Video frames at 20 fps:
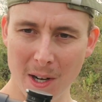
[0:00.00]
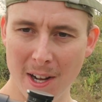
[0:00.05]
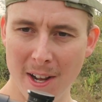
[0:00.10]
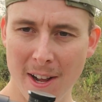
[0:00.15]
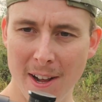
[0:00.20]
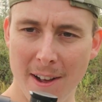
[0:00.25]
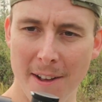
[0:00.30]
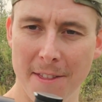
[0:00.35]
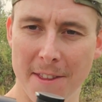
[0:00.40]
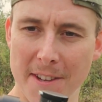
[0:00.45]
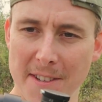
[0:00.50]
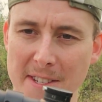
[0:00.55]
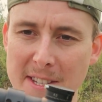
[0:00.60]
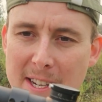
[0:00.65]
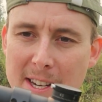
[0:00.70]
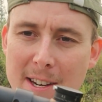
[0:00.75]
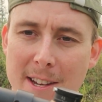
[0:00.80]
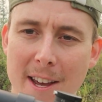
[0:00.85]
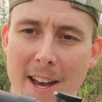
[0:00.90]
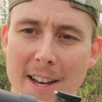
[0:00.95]
the
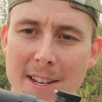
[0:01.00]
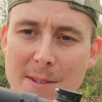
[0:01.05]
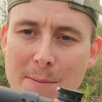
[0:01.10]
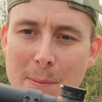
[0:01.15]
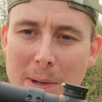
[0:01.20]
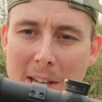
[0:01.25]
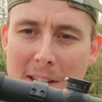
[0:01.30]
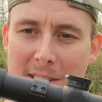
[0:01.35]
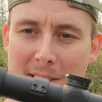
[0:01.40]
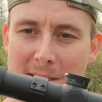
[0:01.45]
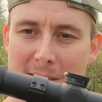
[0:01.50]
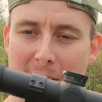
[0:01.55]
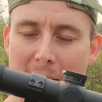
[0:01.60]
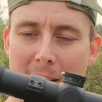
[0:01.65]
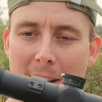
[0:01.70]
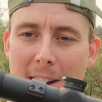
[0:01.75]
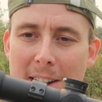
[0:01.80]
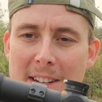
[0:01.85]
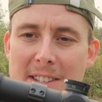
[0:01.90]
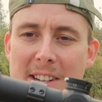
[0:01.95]
CDS means
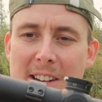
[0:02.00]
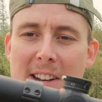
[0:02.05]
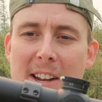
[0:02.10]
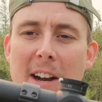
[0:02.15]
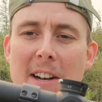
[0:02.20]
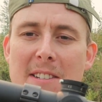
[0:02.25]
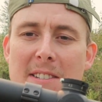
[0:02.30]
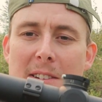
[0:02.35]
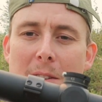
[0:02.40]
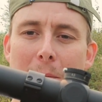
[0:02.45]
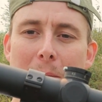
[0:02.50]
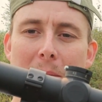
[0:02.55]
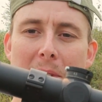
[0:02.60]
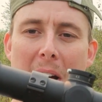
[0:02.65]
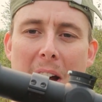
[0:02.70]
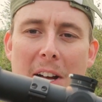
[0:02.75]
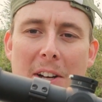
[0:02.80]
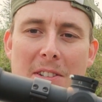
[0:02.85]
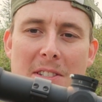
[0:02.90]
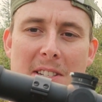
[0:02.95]
it's a custom
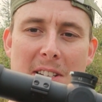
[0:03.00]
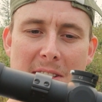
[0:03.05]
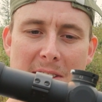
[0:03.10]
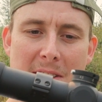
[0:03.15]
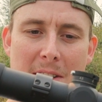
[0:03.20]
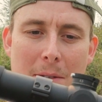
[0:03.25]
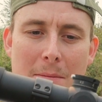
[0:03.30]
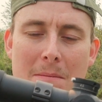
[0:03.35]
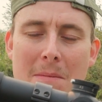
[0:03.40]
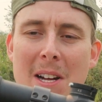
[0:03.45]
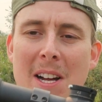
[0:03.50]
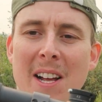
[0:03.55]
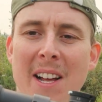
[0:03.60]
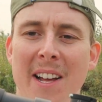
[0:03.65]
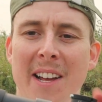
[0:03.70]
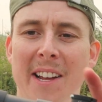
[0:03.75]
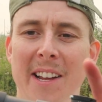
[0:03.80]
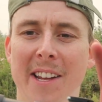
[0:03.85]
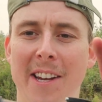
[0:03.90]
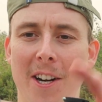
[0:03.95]
dial system
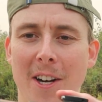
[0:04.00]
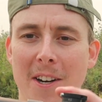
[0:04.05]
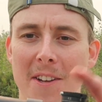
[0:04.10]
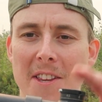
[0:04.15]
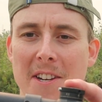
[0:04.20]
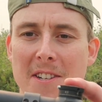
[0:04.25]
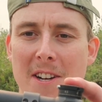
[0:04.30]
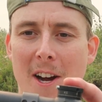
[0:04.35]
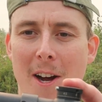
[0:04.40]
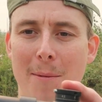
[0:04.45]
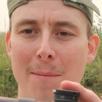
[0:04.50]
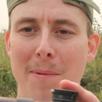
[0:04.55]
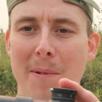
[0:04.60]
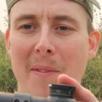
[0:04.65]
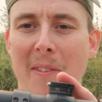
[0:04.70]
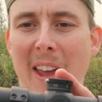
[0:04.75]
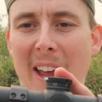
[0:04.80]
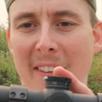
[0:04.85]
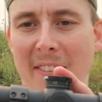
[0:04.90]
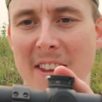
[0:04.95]
here at the top,
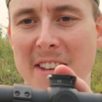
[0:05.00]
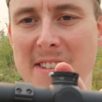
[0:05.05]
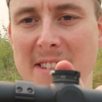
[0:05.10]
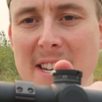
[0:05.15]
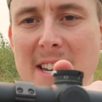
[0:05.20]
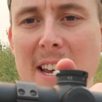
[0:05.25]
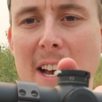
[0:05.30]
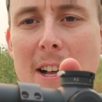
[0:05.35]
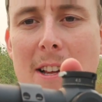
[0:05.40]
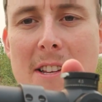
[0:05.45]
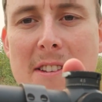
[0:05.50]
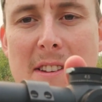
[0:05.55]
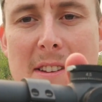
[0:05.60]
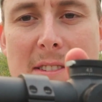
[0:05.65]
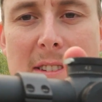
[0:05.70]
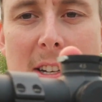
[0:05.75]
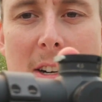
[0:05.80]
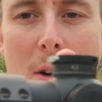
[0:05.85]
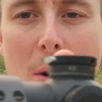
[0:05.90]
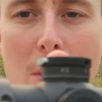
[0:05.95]
and the ZL is a
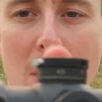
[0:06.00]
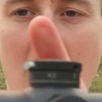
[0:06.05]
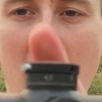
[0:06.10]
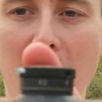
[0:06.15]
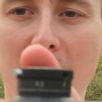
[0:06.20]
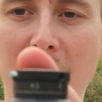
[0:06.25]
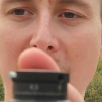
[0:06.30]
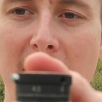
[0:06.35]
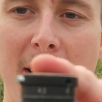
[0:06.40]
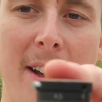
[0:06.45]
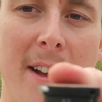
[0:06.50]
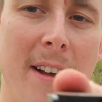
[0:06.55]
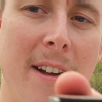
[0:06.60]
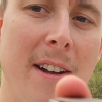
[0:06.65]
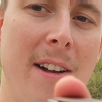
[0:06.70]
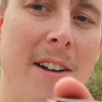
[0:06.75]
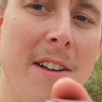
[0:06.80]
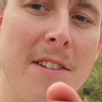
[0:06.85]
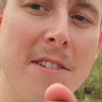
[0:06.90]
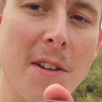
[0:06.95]
zero lock.
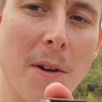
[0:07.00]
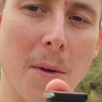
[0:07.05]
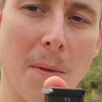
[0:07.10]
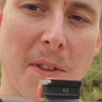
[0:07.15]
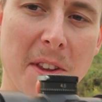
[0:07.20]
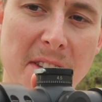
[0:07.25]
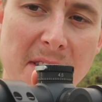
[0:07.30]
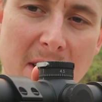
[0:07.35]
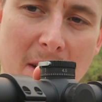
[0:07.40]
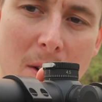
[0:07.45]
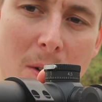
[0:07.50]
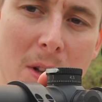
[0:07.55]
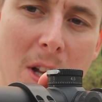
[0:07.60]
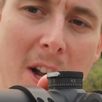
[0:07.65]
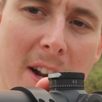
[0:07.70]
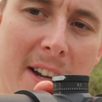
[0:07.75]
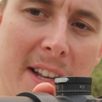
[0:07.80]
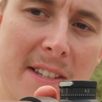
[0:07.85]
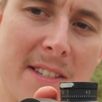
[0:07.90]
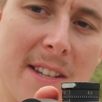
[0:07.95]
So the zero
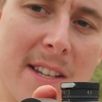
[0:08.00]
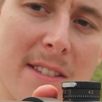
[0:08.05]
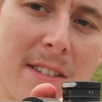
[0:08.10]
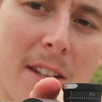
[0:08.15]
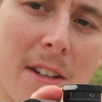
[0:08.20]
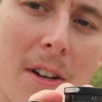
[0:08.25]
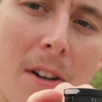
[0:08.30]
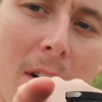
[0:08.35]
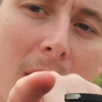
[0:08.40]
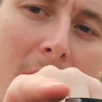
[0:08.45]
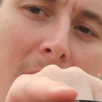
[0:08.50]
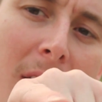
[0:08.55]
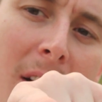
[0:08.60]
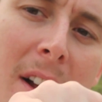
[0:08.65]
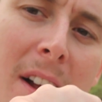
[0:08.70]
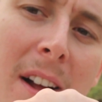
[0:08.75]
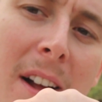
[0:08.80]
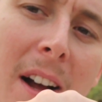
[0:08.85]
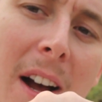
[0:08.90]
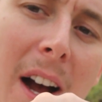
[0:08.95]
lock is this little
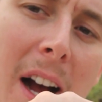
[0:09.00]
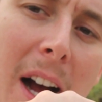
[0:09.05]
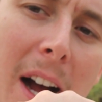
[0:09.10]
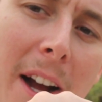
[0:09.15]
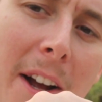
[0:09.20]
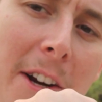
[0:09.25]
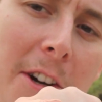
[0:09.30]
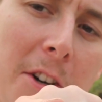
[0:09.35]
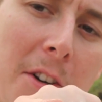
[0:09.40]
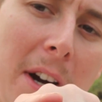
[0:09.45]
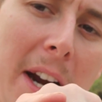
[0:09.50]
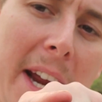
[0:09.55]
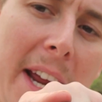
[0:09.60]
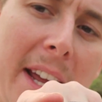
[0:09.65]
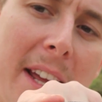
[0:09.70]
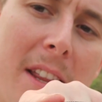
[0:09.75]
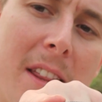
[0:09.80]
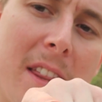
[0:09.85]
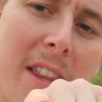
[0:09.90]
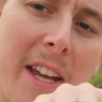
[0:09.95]

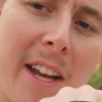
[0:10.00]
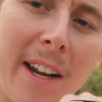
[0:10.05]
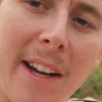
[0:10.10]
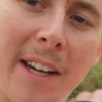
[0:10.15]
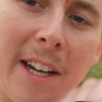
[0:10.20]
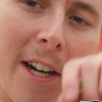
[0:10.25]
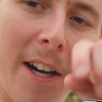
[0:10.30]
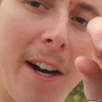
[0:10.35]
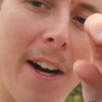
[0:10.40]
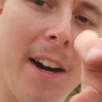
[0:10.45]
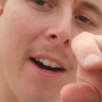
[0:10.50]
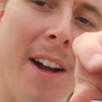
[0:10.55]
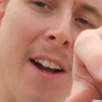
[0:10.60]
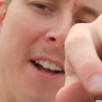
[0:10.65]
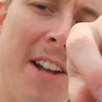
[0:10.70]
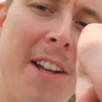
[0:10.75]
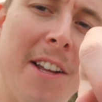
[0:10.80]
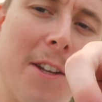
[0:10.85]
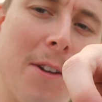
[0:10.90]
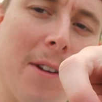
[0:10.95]
gray thing here.
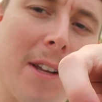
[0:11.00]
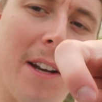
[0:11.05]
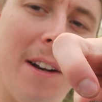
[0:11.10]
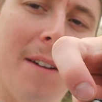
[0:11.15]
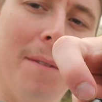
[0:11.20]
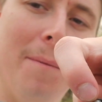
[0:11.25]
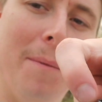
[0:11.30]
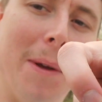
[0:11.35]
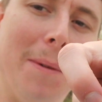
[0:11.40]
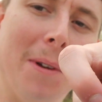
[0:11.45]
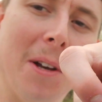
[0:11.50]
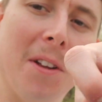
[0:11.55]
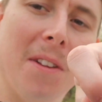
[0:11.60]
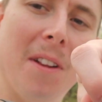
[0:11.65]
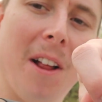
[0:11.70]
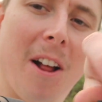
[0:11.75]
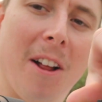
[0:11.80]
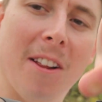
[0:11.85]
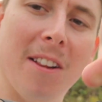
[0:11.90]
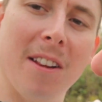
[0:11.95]
You can, maybe
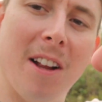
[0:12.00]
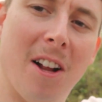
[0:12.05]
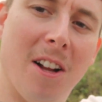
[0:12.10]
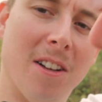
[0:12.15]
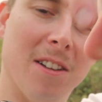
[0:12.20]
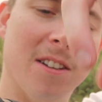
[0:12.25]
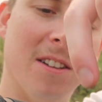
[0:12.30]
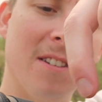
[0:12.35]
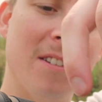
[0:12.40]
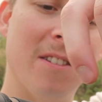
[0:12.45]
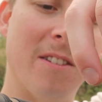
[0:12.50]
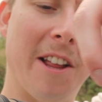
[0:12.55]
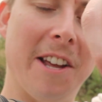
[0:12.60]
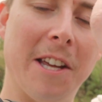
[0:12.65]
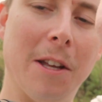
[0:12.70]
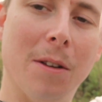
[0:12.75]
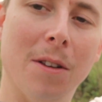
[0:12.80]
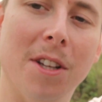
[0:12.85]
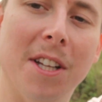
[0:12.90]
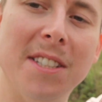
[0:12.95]
I'll let
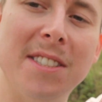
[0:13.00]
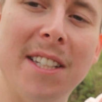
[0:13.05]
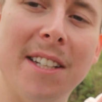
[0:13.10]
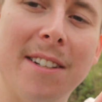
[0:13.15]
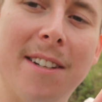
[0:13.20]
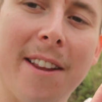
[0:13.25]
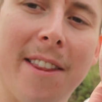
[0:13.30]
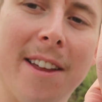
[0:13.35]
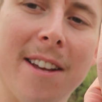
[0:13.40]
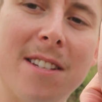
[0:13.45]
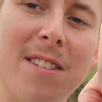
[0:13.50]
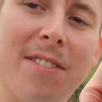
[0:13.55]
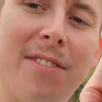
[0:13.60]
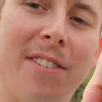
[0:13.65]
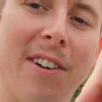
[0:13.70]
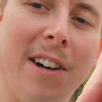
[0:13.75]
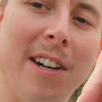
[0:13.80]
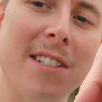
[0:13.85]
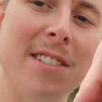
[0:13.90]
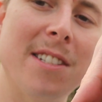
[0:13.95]
you listen to this
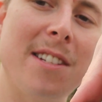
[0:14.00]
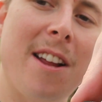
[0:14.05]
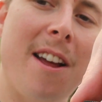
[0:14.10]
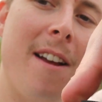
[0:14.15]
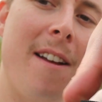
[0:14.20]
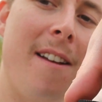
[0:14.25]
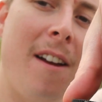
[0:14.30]
first.